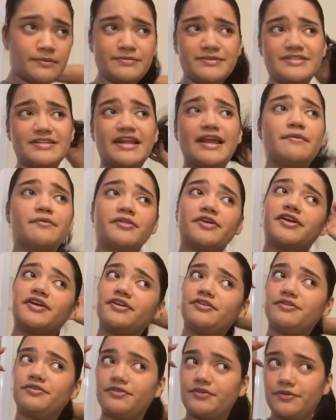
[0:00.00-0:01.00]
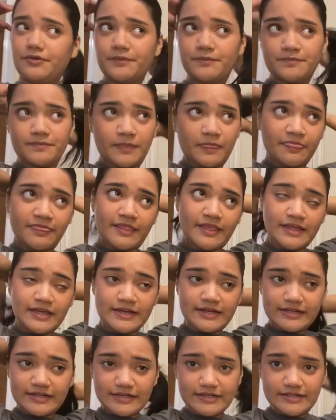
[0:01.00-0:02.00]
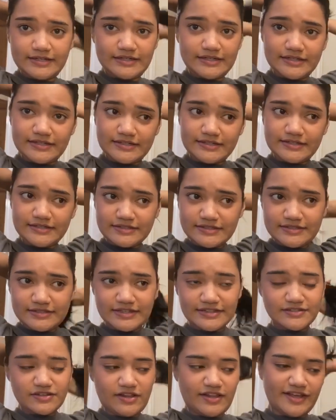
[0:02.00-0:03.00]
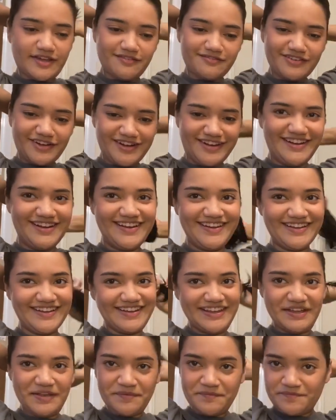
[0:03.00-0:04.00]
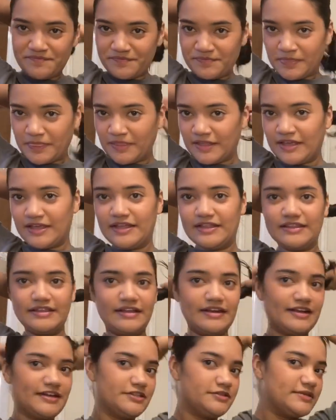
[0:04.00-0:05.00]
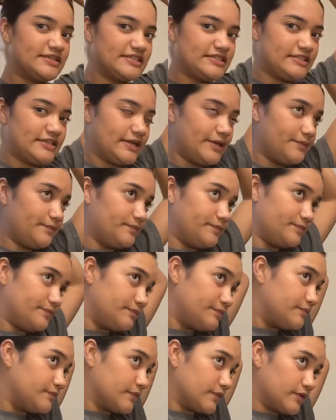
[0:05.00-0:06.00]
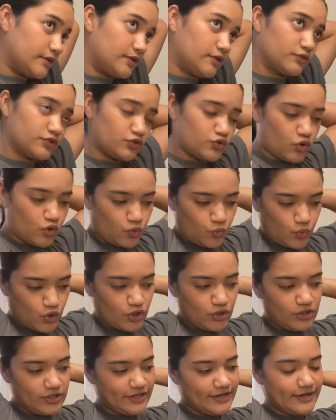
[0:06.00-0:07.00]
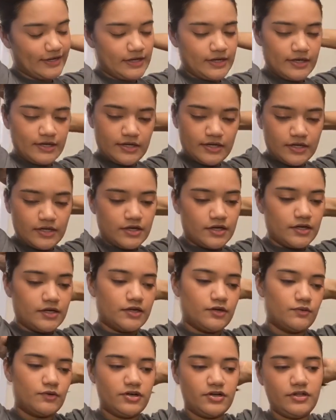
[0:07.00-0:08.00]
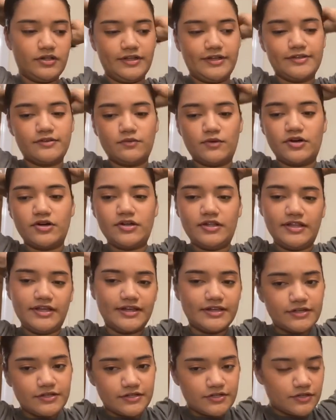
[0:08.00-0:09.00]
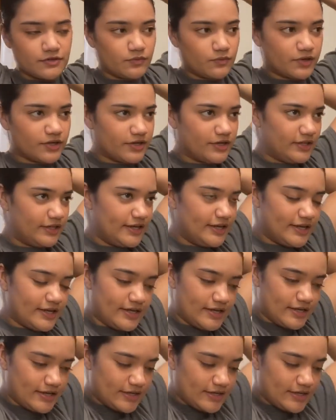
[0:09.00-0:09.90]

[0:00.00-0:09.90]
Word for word: Today I'm only gonna do two because that's all I can find. Then I twist it, whirl it, whirl it, twirl it, whirl it.